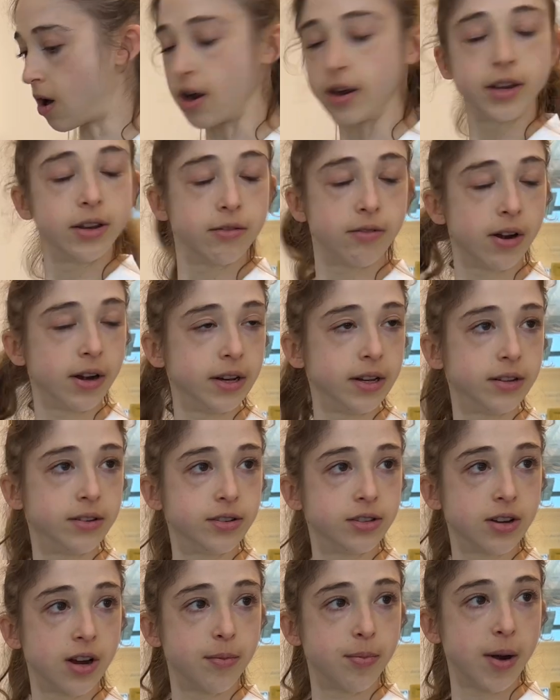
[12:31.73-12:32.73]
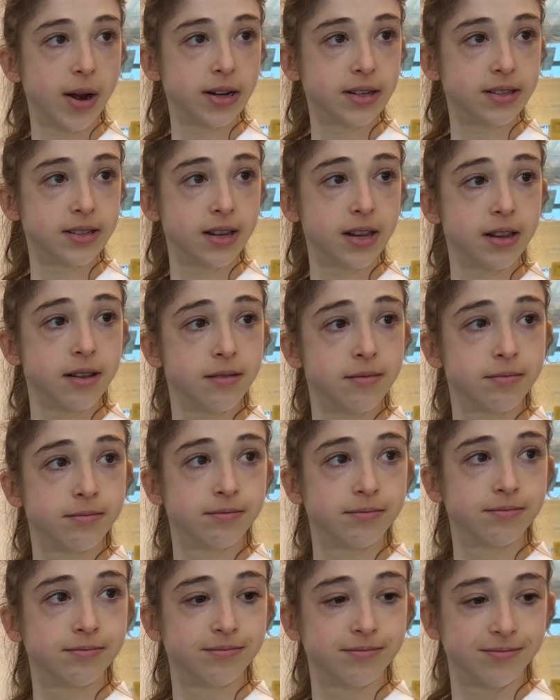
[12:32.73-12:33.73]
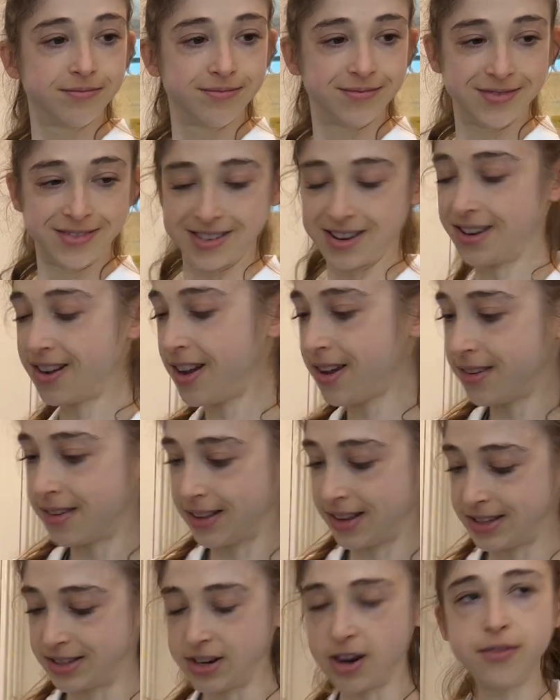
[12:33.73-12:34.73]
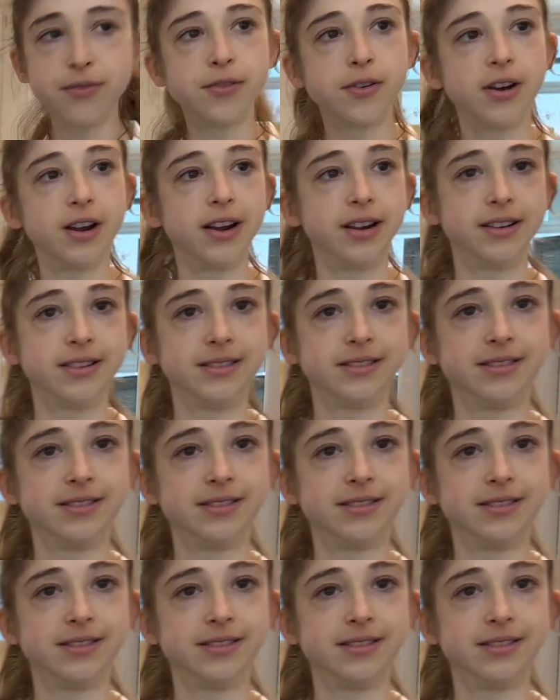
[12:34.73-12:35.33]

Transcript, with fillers: Are you ready to start practicing? Sure. Okay, let's go for it.